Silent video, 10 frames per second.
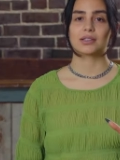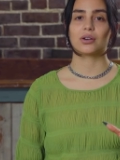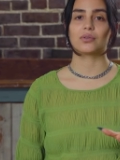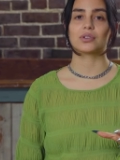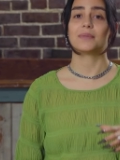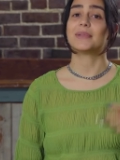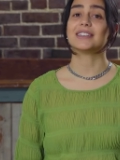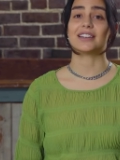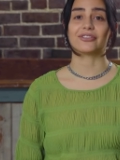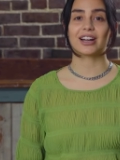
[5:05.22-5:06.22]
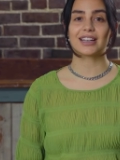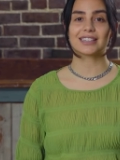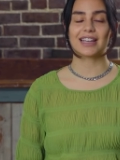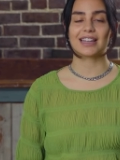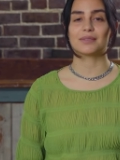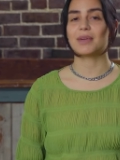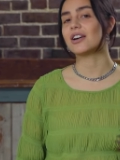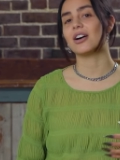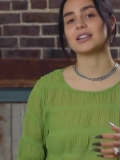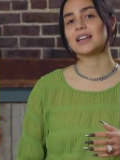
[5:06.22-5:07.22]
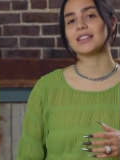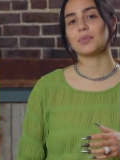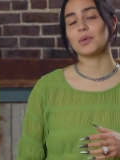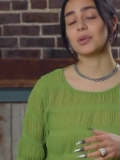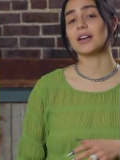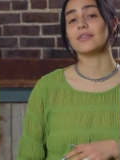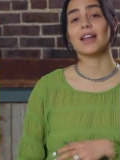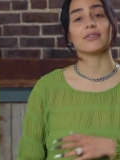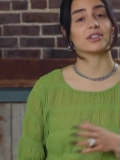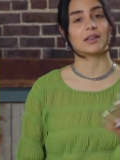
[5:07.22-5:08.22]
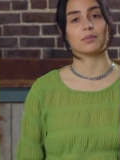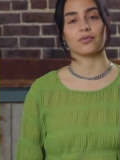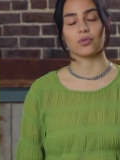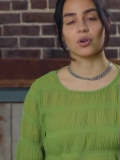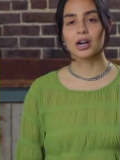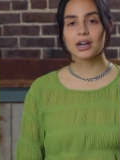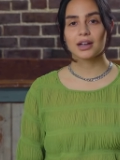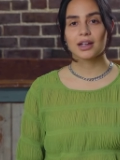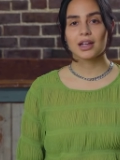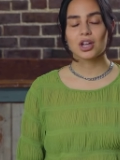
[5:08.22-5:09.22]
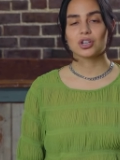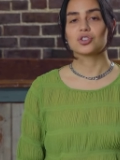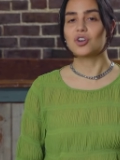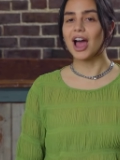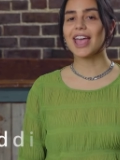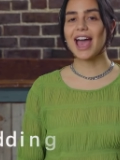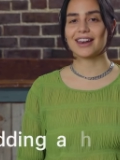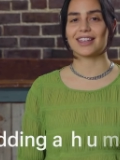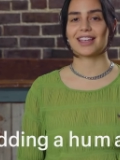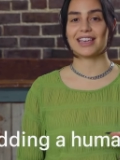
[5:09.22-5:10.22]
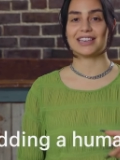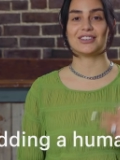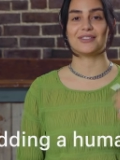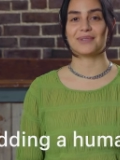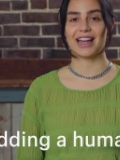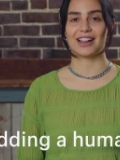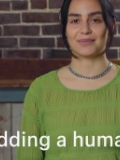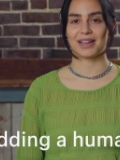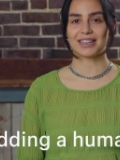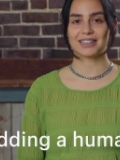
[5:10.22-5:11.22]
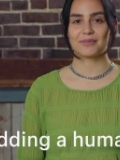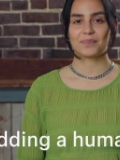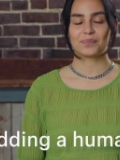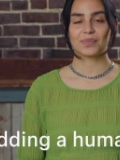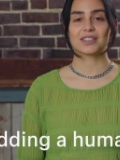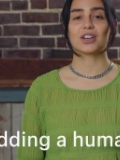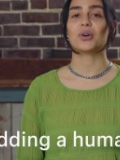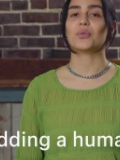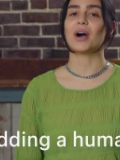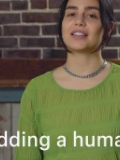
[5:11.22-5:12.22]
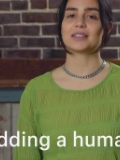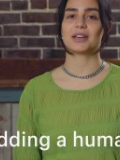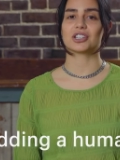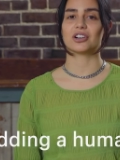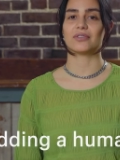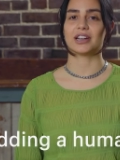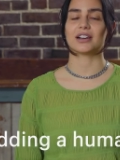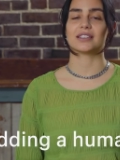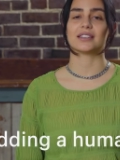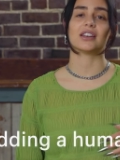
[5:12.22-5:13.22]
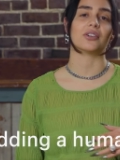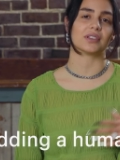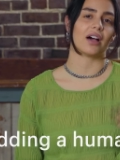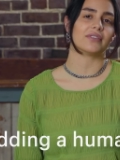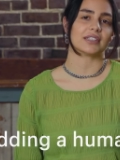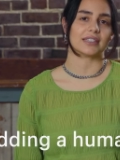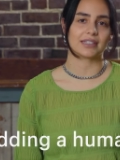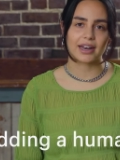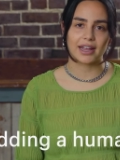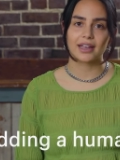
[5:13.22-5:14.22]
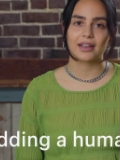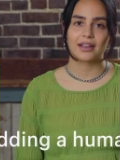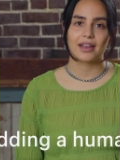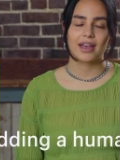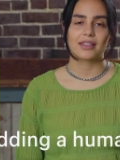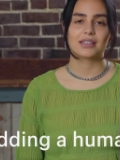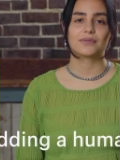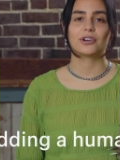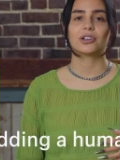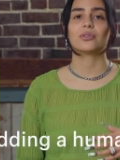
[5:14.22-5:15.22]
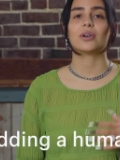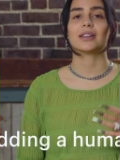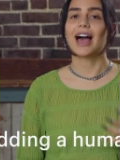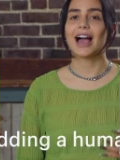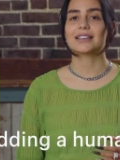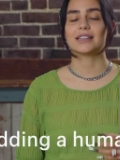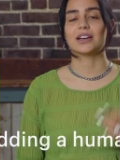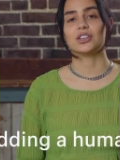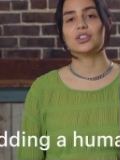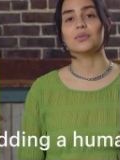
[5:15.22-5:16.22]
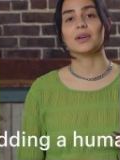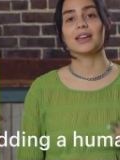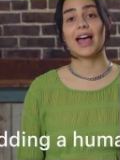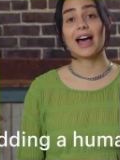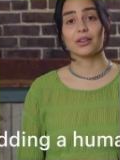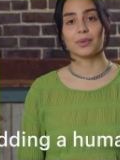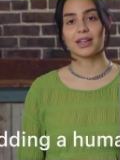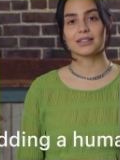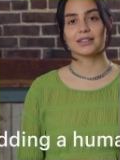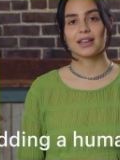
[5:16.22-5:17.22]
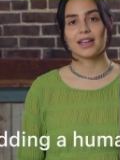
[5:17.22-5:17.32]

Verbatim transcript: So, to be different and to make content that people have never seen before, try adding a human element. So, while this picture over here is, you know, it's obviously stunning, this photo lacks a human element.